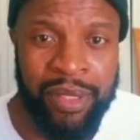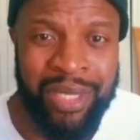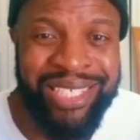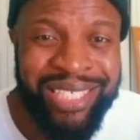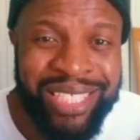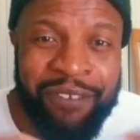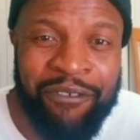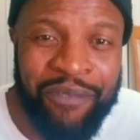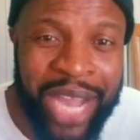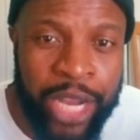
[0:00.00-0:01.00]
He's a
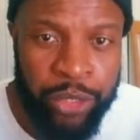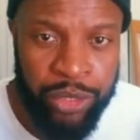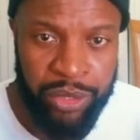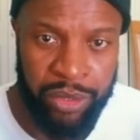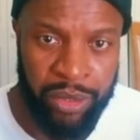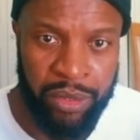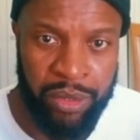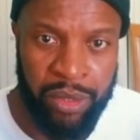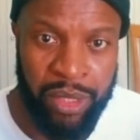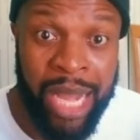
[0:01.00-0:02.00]
divider,
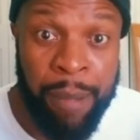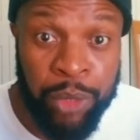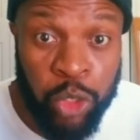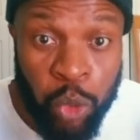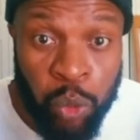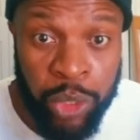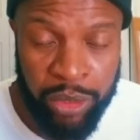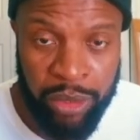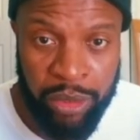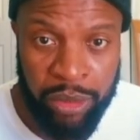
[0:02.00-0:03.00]
an
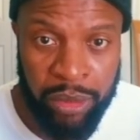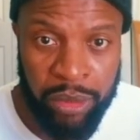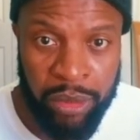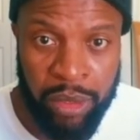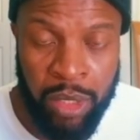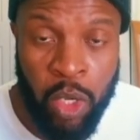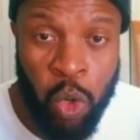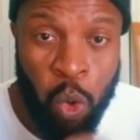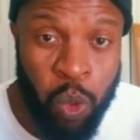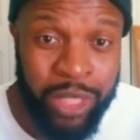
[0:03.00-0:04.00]
opportunist
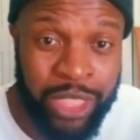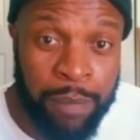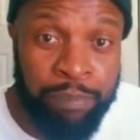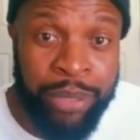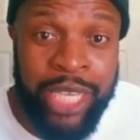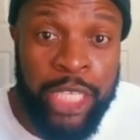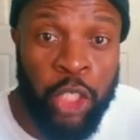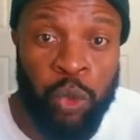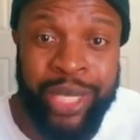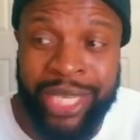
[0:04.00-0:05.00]
who wants to pin
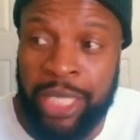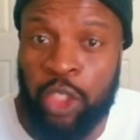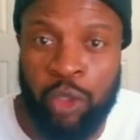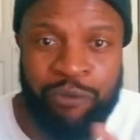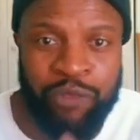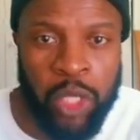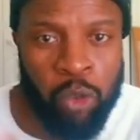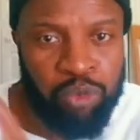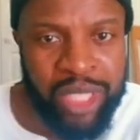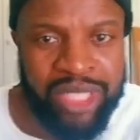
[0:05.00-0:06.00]
you against your
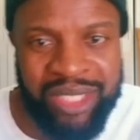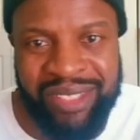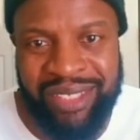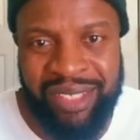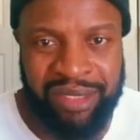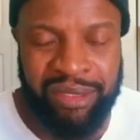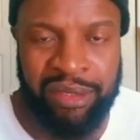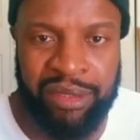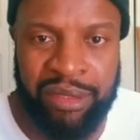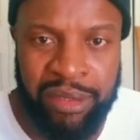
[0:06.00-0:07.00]
fellow brothers and
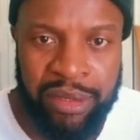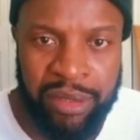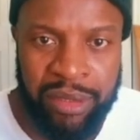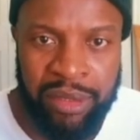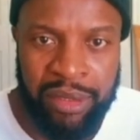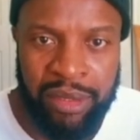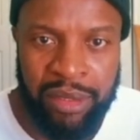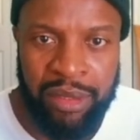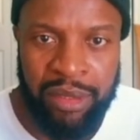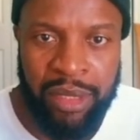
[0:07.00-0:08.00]
sisters.
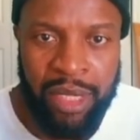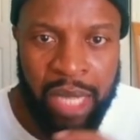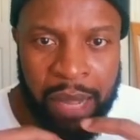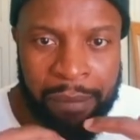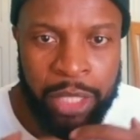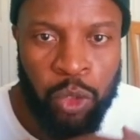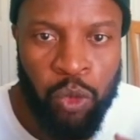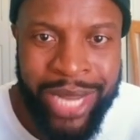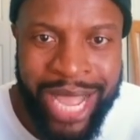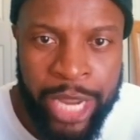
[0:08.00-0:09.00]
I'm a
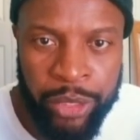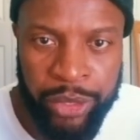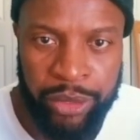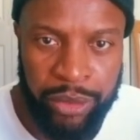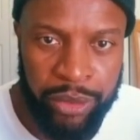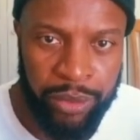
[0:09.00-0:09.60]
uniter.